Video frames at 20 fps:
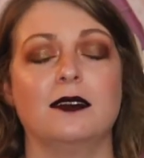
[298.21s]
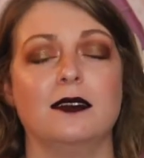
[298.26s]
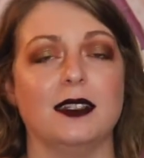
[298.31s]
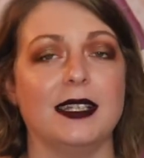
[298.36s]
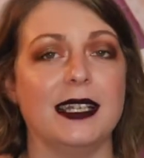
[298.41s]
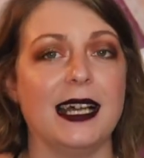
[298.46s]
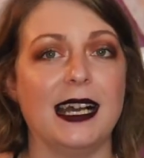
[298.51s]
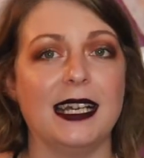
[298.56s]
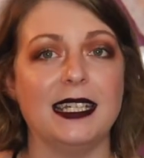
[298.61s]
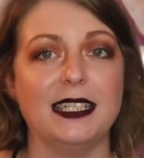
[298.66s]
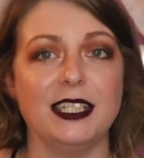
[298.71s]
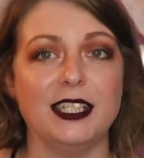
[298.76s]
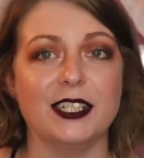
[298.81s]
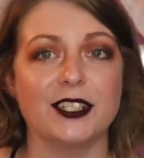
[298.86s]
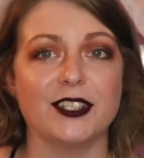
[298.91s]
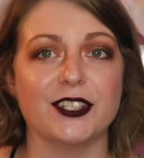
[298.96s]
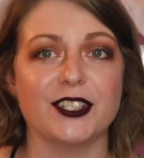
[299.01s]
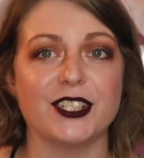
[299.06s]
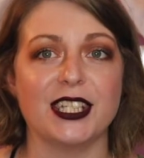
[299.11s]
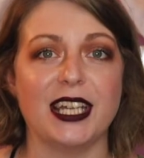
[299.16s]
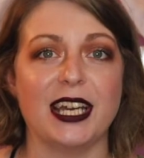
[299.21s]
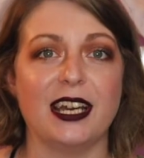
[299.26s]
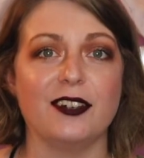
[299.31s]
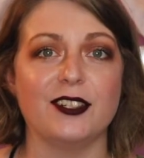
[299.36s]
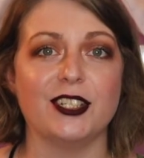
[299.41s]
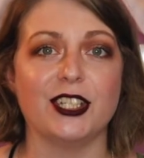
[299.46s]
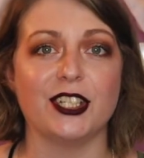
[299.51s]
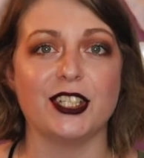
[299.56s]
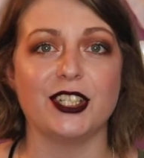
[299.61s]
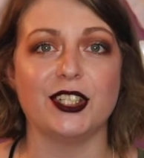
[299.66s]
nine years now
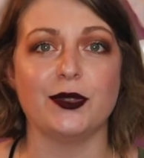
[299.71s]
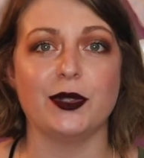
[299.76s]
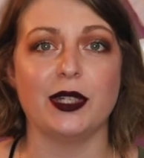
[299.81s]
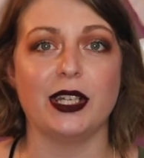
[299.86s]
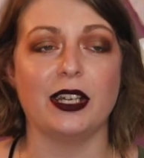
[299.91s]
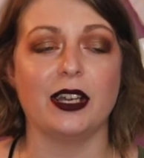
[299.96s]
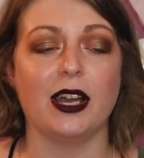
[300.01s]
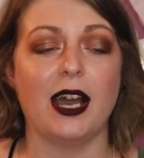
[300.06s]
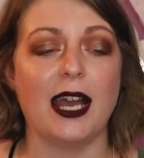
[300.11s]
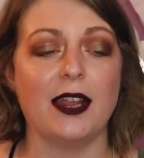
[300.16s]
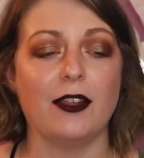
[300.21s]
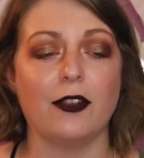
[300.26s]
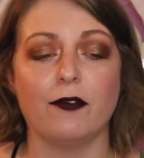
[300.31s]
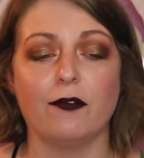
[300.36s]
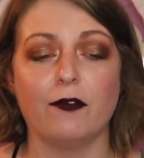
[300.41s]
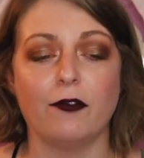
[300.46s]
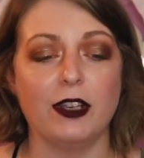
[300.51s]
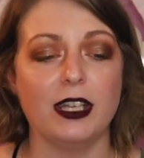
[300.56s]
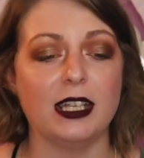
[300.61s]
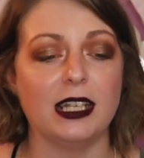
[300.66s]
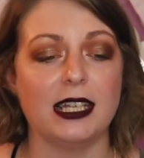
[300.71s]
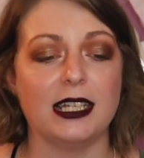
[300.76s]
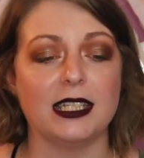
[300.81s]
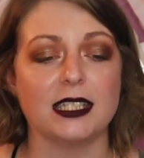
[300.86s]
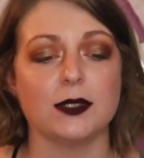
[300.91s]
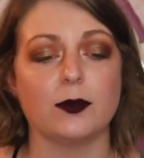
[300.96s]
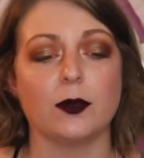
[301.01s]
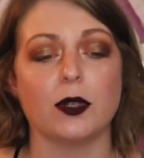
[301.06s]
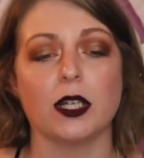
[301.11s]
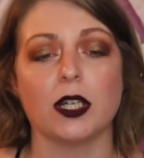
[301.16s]
just doing either
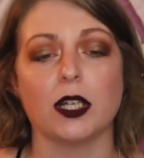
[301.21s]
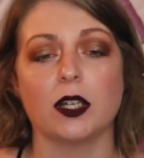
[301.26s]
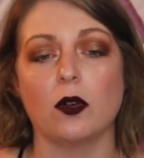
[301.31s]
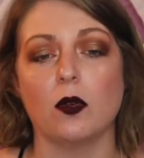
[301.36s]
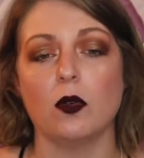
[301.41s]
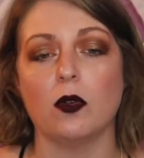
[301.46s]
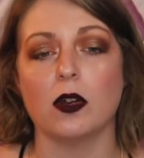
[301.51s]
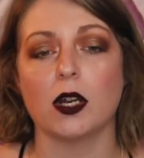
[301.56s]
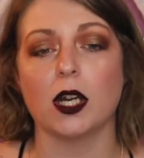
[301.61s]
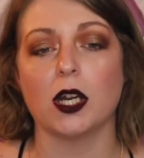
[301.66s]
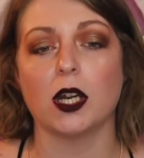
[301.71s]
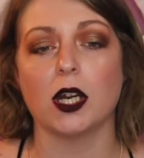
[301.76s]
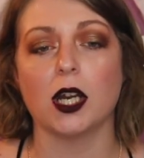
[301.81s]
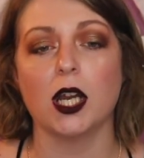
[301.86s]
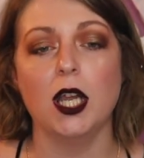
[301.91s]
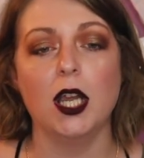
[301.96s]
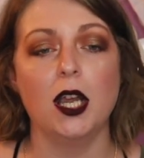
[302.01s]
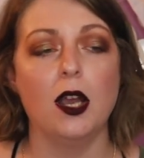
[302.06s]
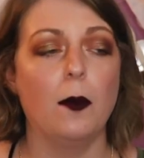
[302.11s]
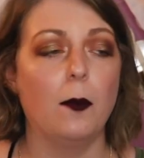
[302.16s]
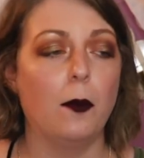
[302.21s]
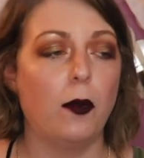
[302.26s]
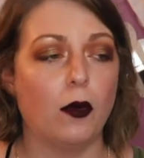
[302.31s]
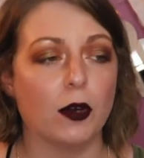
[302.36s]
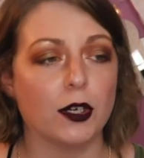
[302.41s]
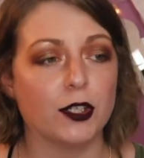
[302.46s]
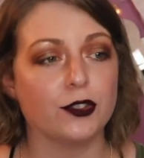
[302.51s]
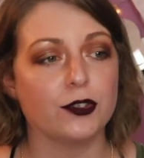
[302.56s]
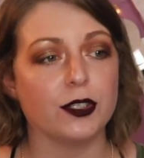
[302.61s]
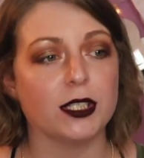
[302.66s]
freelance work or
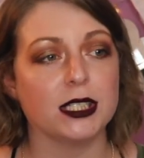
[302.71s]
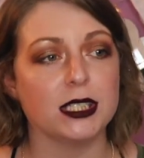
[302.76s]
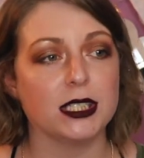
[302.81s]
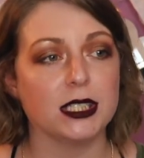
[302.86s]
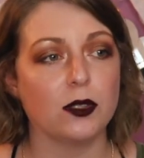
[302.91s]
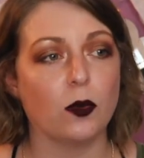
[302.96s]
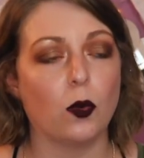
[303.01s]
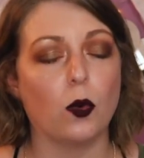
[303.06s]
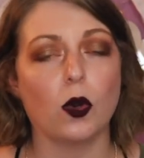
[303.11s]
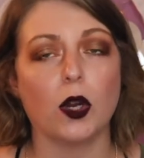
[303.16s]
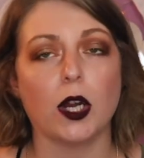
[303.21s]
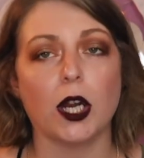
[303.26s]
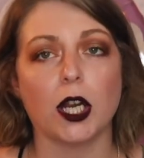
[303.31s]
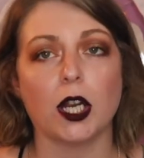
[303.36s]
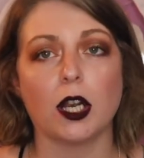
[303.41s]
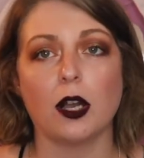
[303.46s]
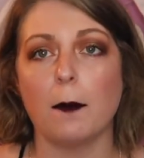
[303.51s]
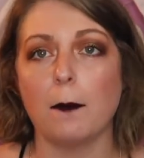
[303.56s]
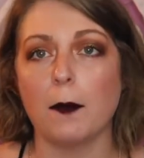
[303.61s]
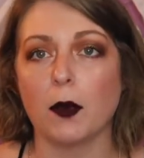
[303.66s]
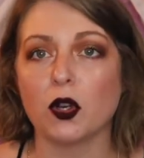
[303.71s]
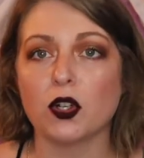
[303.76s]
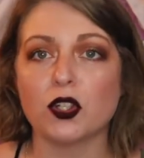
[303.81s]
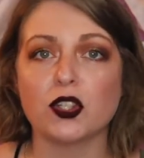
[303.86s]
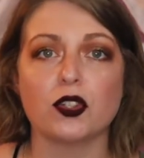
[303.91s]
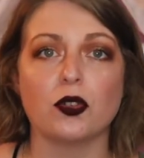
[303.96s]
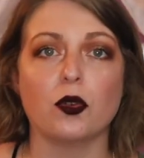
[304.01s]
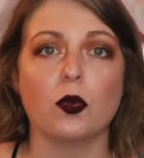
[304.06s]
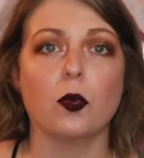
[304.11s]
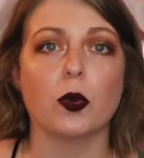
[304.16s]
portraits or
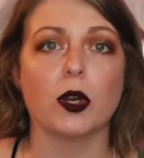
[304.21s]
commercial